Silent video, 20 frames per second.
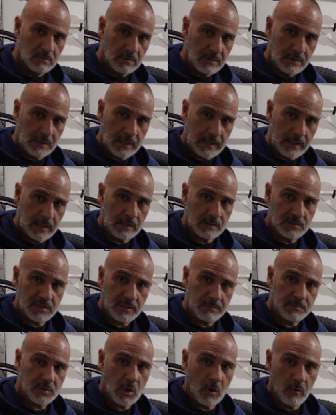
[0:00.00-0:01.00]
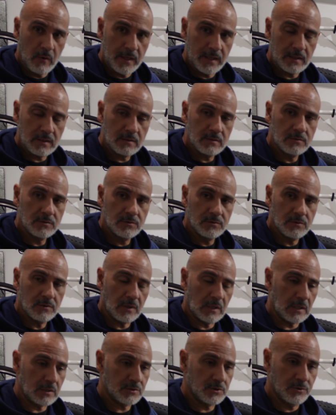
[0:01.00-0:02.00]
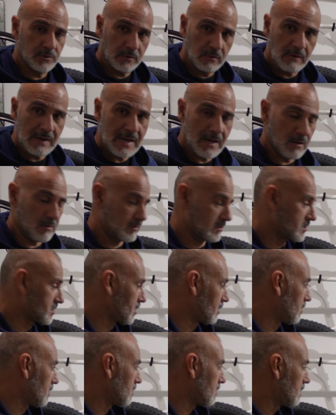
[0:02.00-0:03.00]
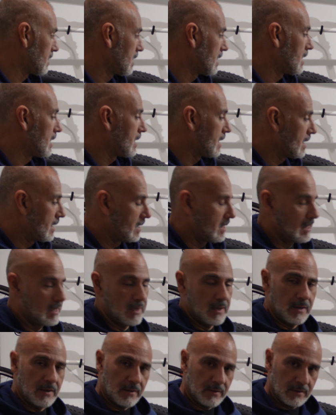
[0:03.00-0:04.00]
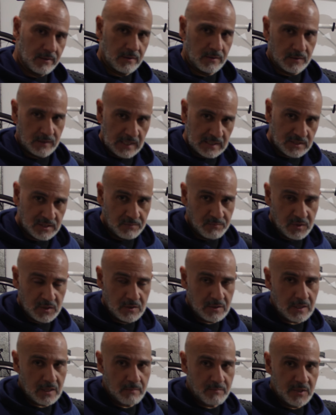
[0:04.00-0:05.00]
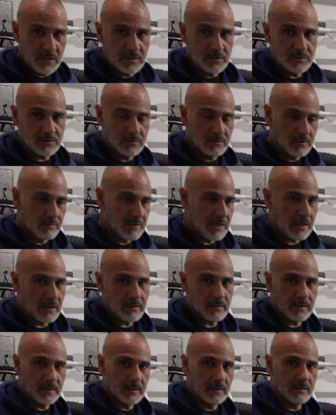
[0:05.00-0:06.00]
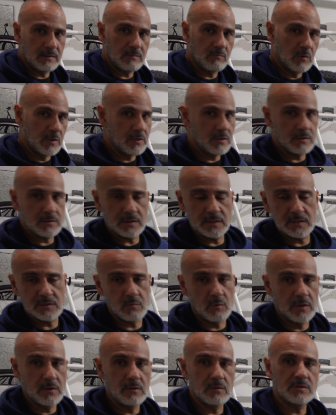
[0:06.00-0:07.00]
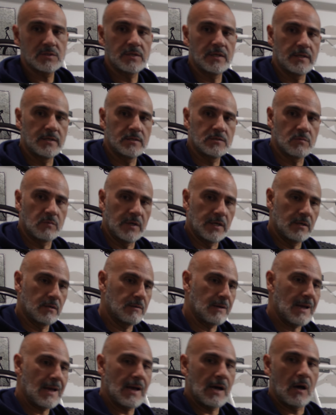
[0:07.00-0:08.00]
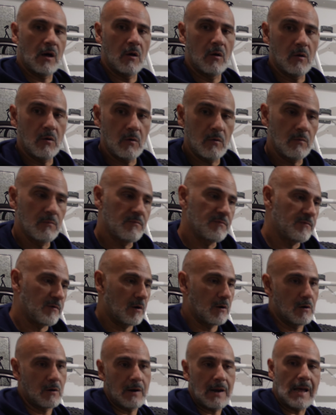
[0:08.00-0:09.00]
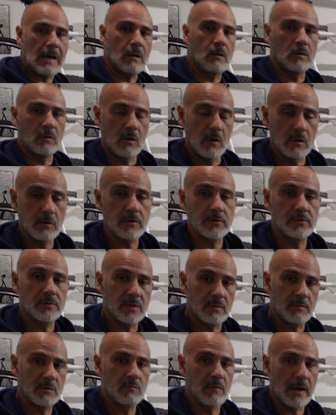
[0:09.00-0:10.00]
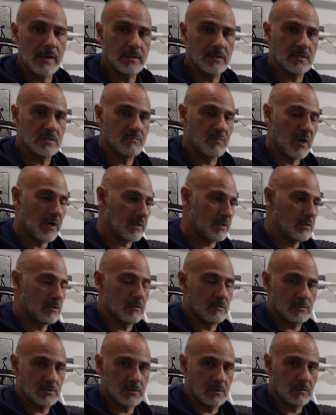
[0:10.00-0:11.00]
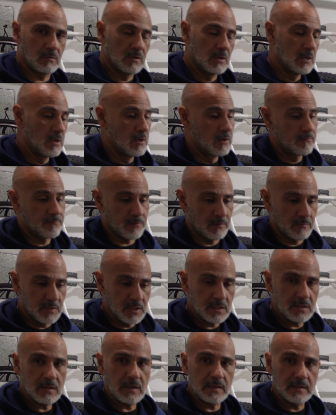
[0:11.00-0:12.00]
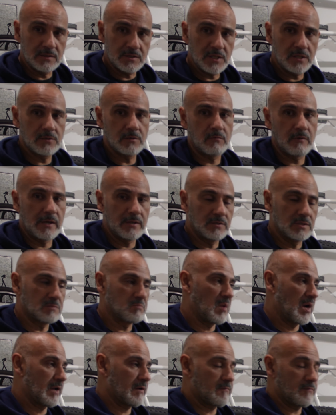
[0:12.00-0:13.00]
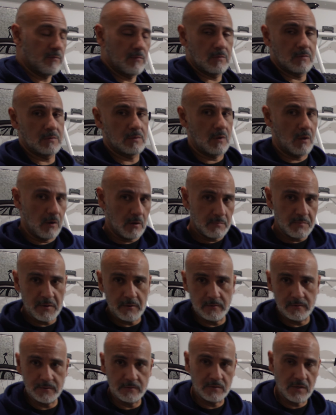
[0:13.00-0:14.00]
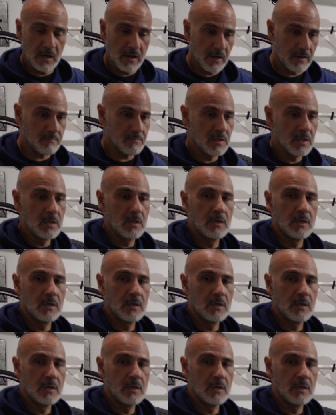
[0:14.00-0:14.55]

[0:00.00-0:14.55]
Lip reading: kind of tiptoeing to the ground. So that's something you got to be concerned about. And it's one of those things where how long are you going to be riding this bike here? So for me, I intend to ride this bike for long periods of time.